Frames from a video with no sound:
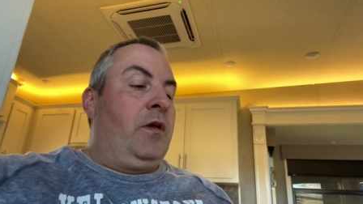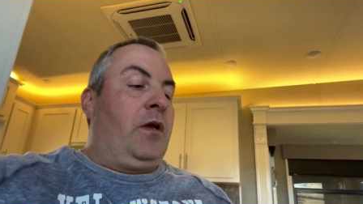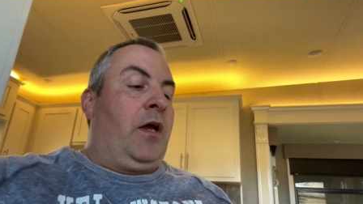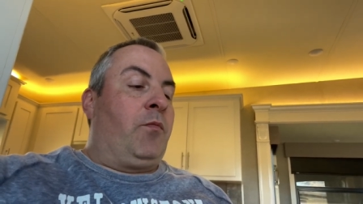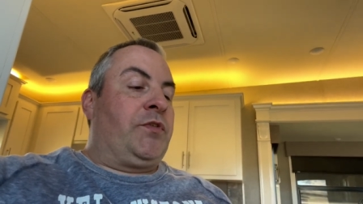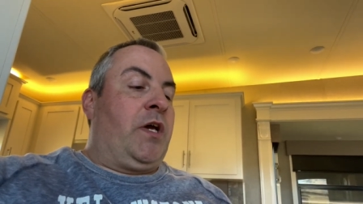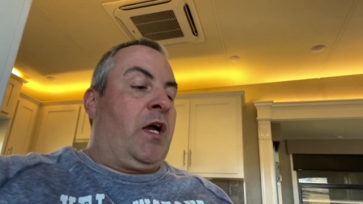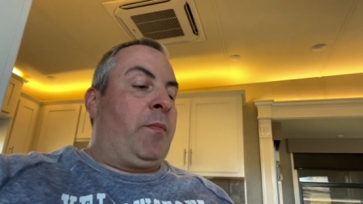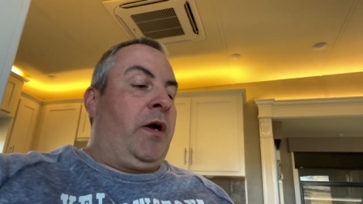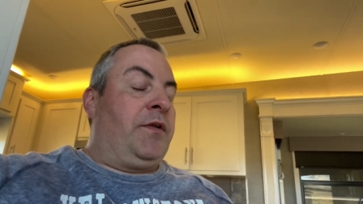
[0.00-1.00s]
Uh, we'll
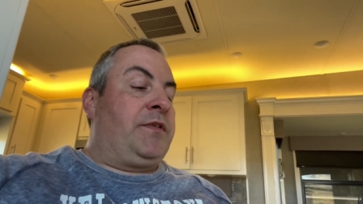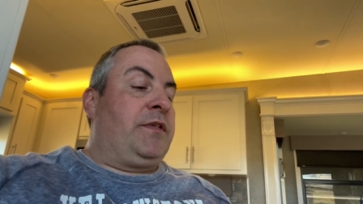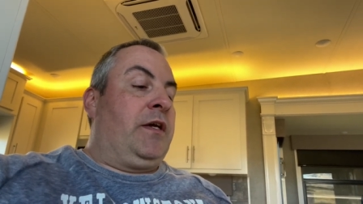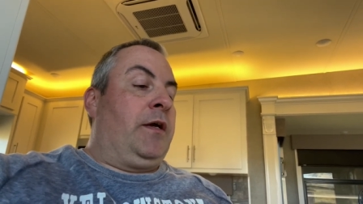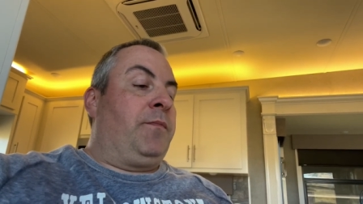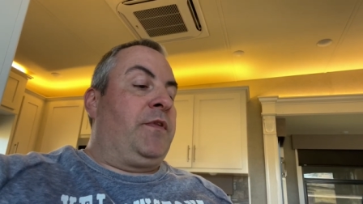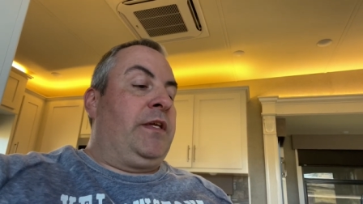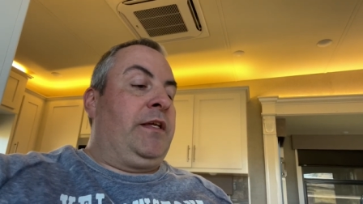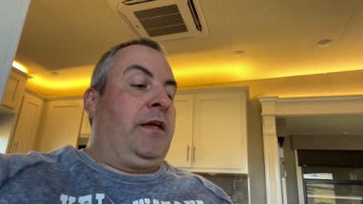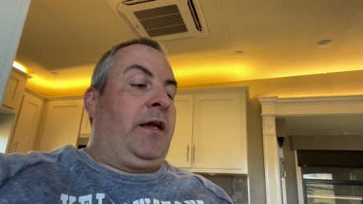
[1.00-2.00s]
talk about um,
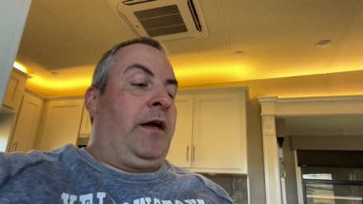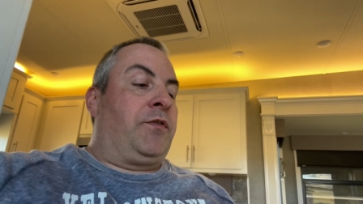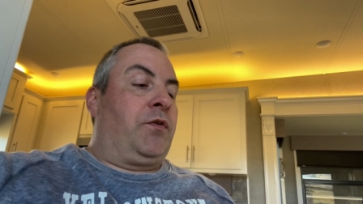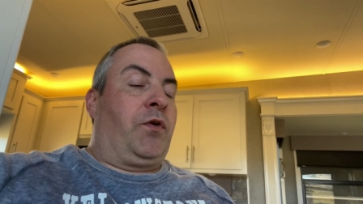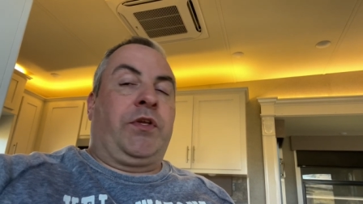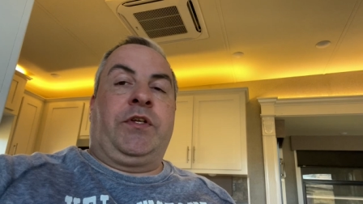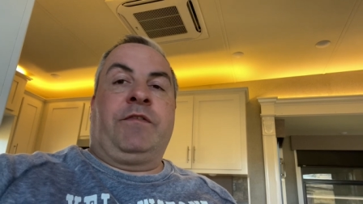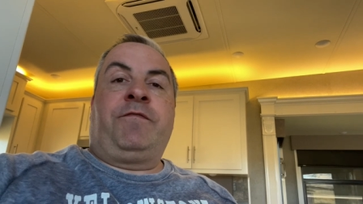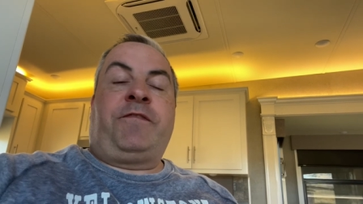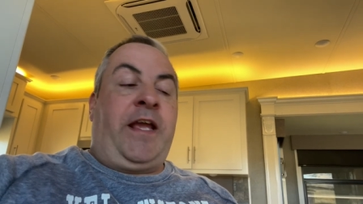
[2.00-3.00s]
the outdoor
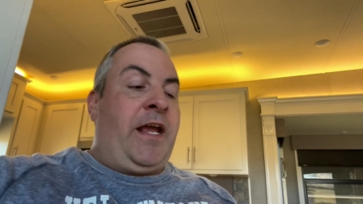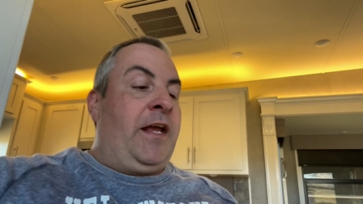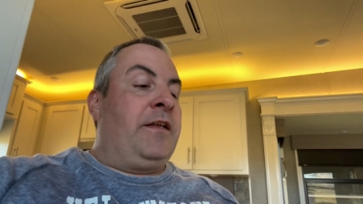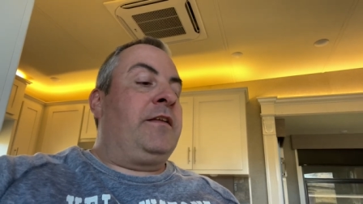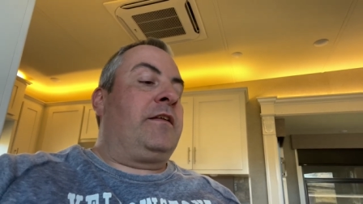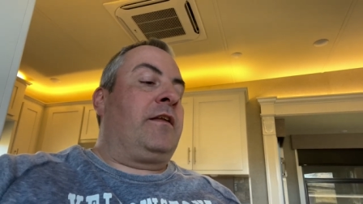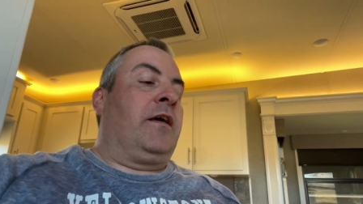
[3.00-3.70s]
unit fan,